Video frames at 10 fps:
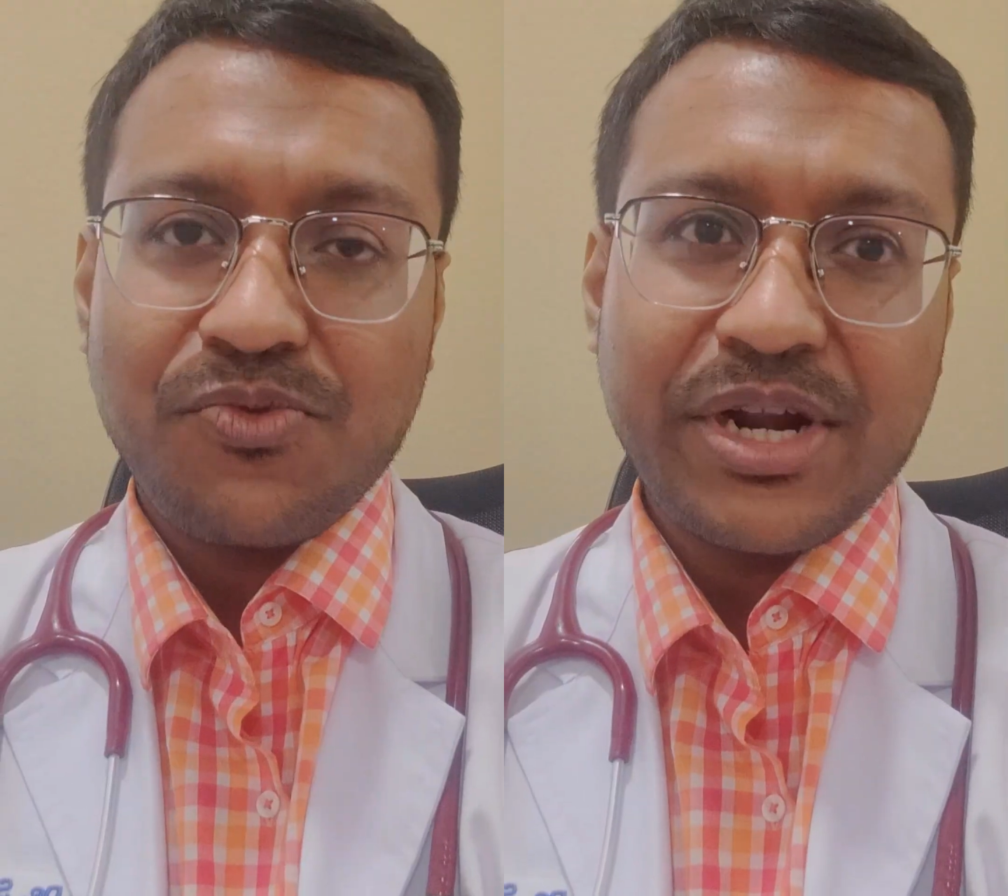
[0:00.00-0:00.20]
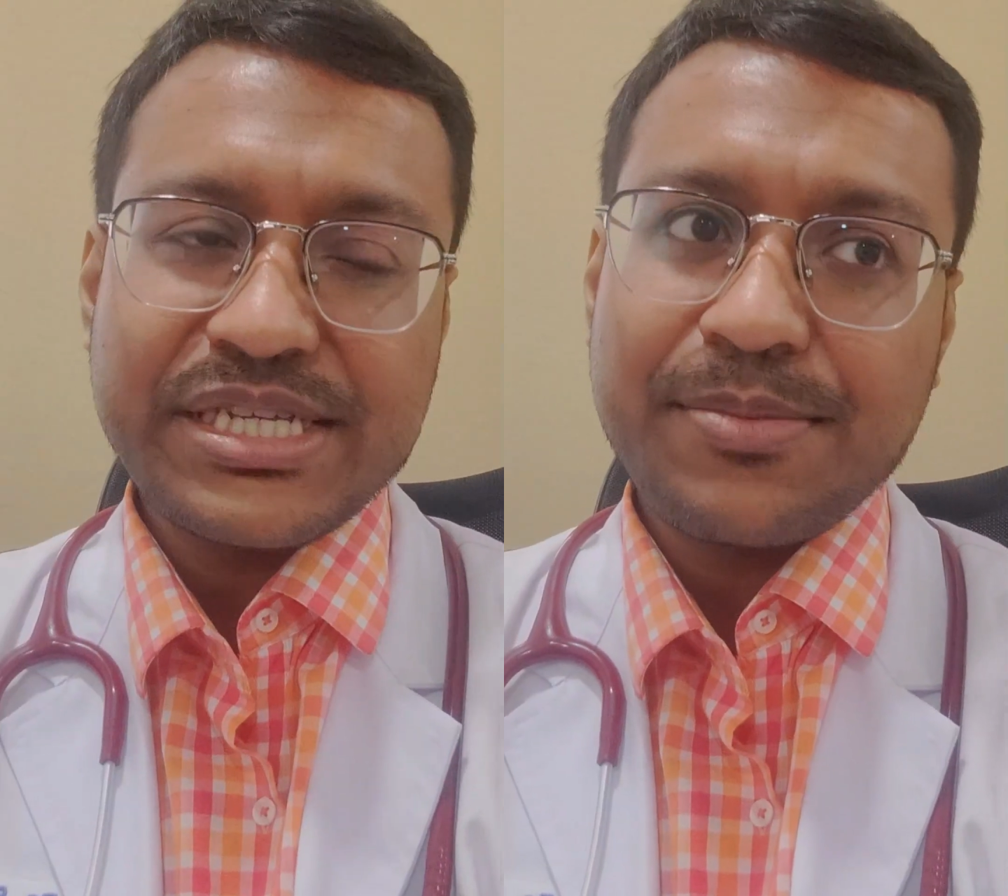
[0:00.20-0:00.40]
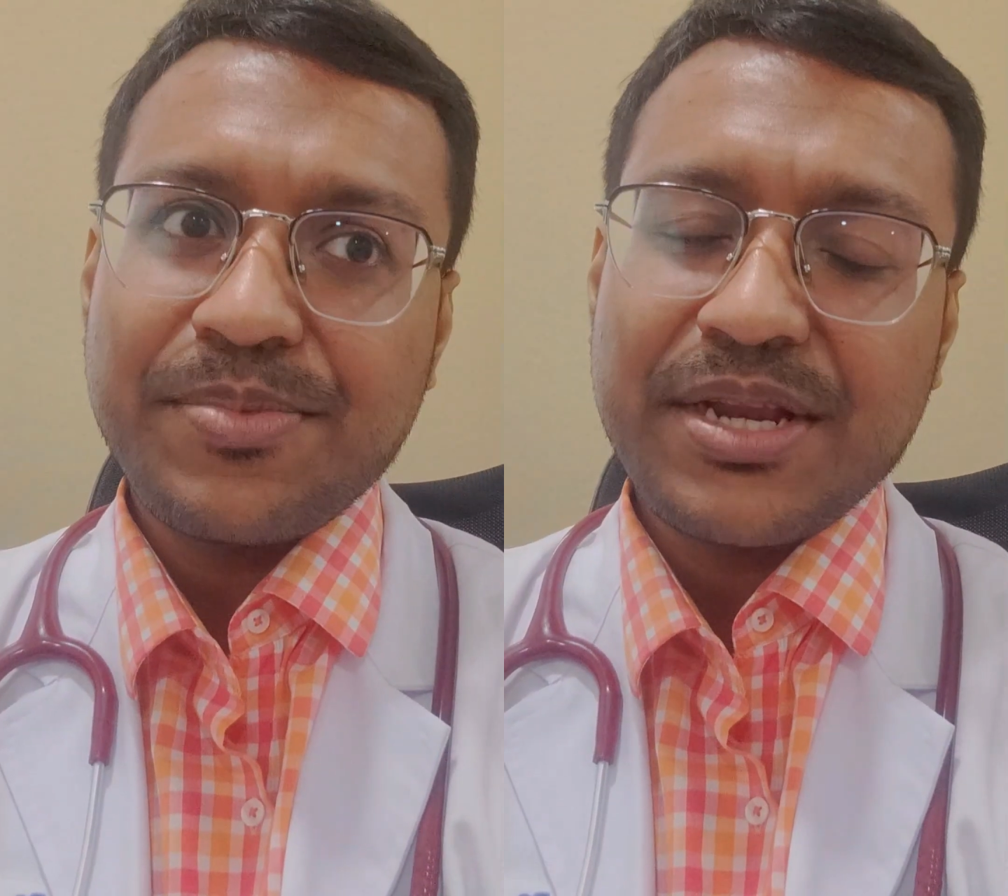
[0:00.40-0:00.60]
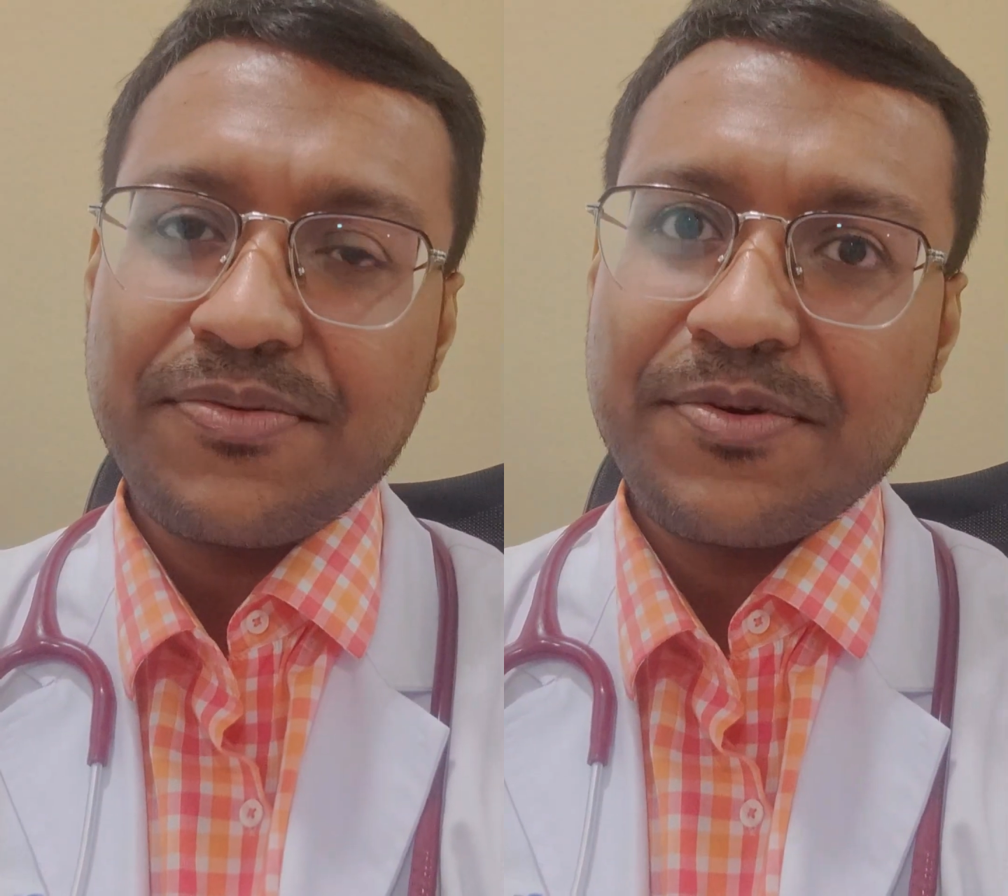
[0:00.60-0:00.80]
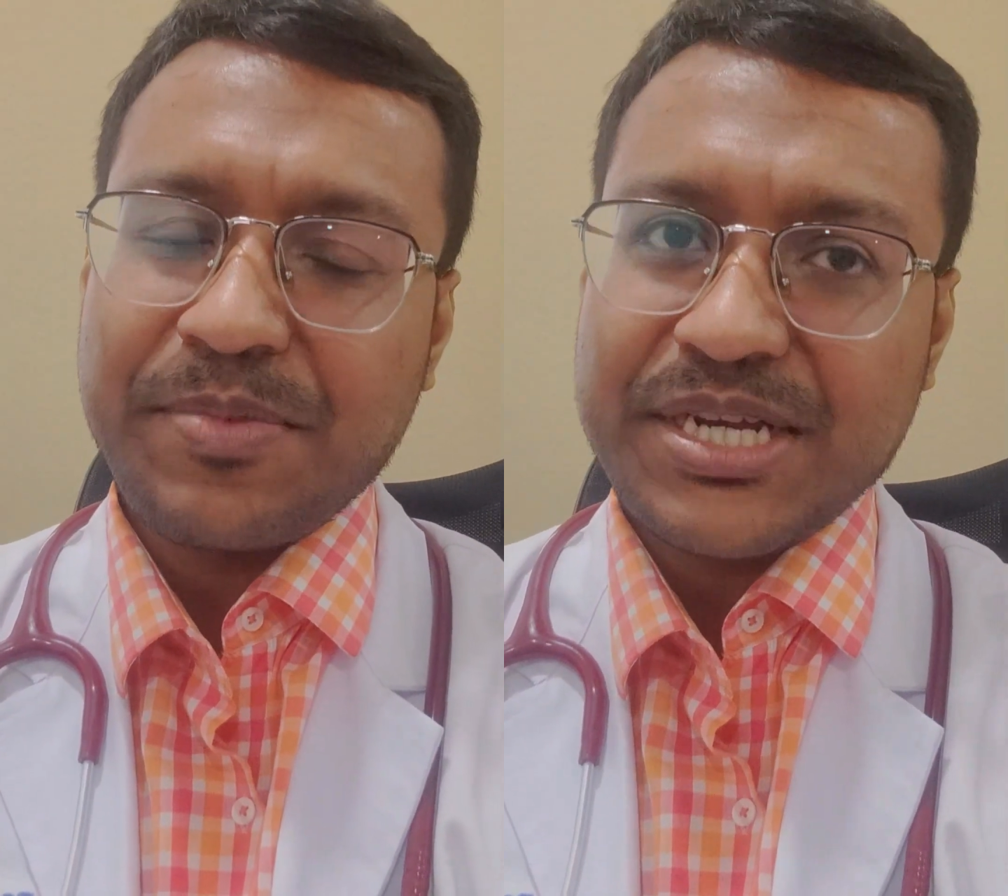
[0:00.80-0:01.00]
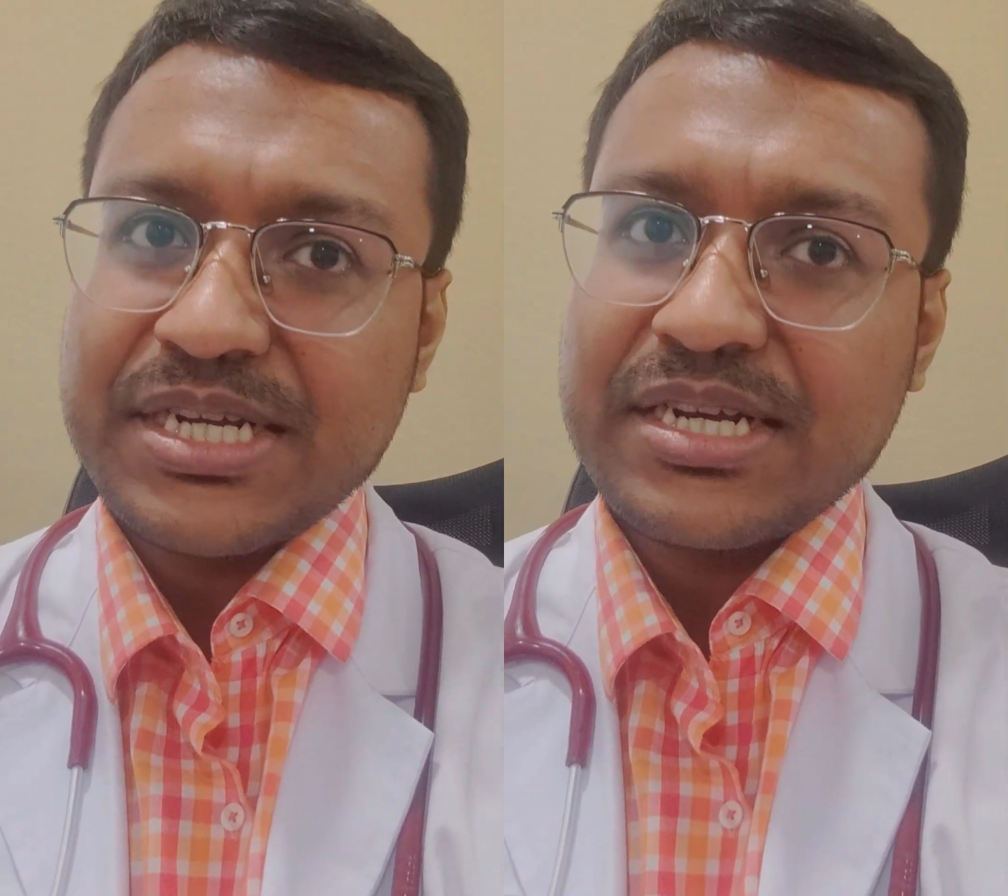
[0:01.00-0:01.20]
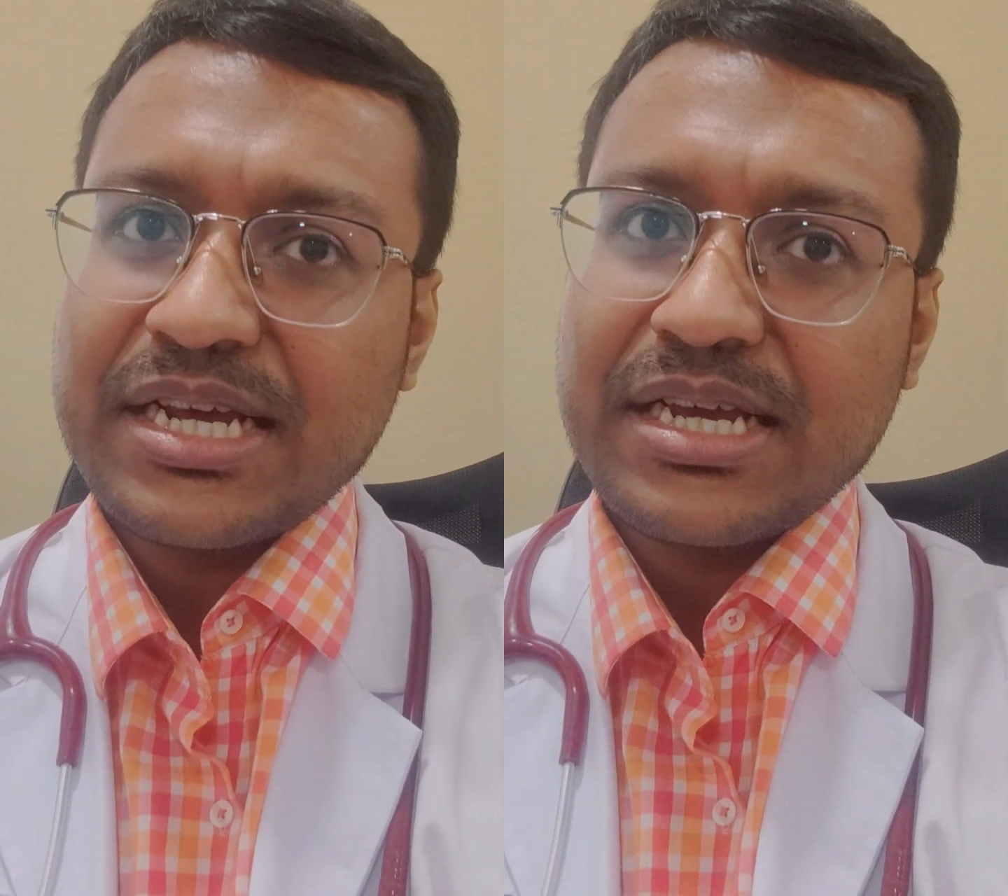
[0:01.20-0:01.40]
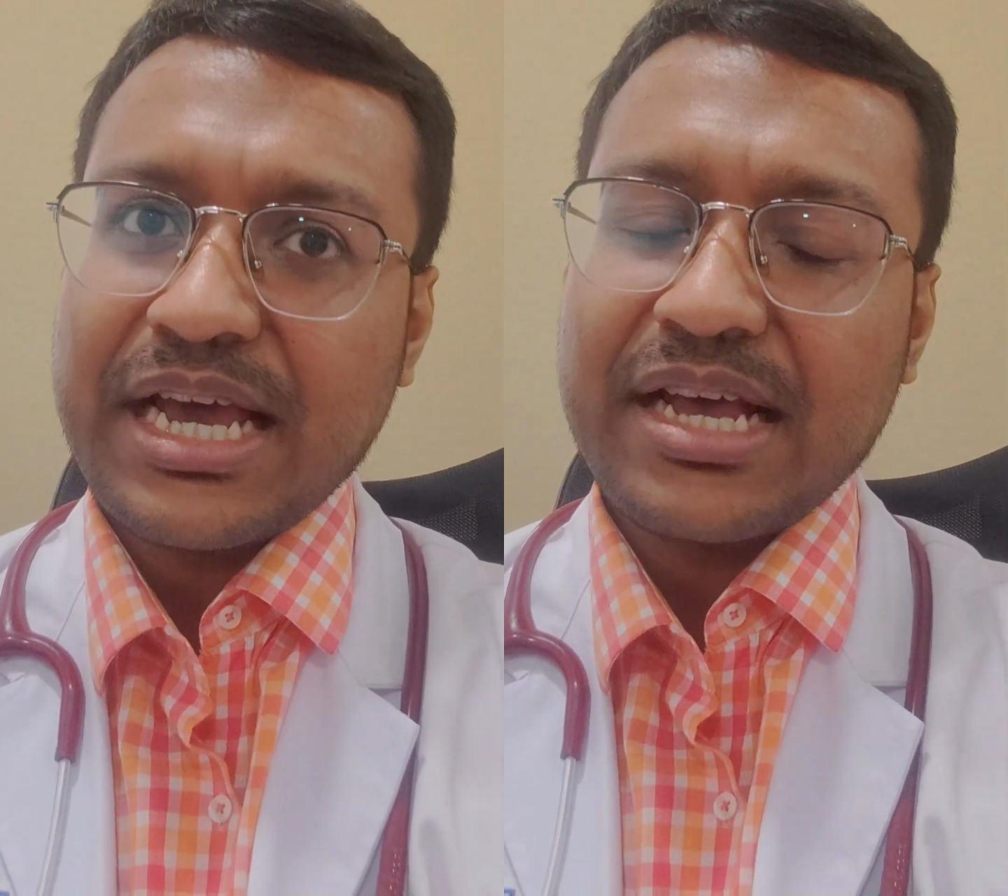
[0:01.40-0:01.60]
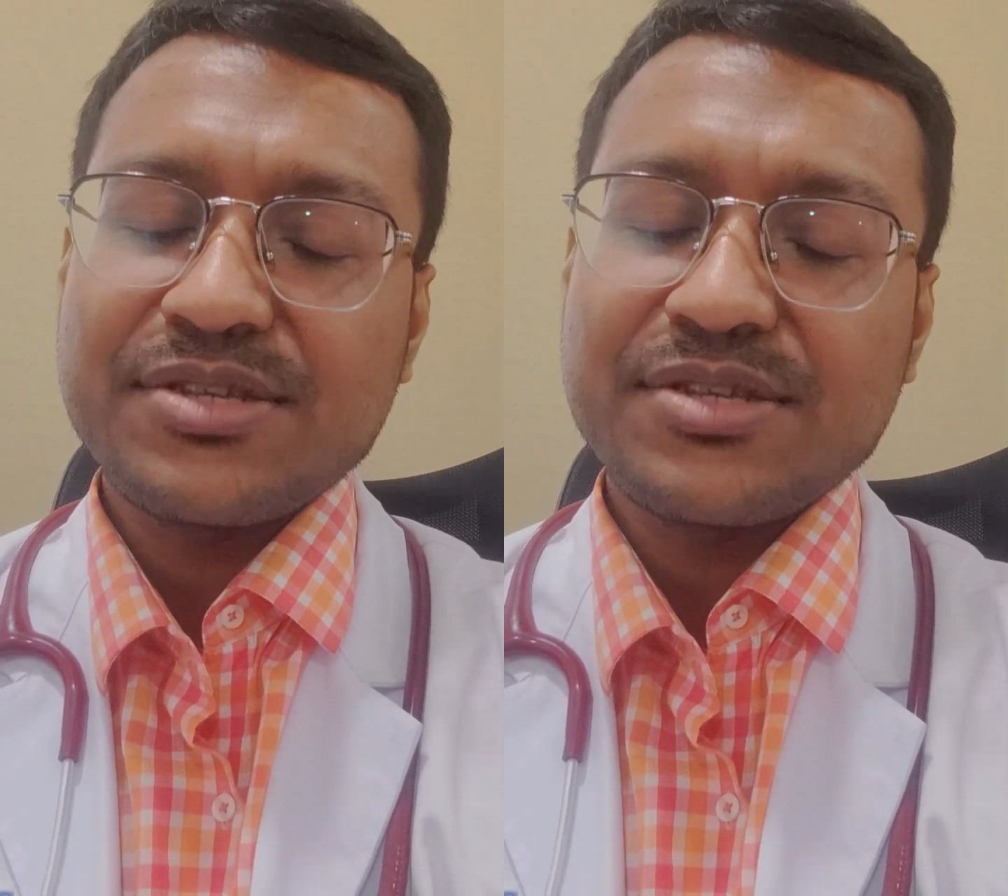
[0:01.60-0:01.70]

So for example, if a patient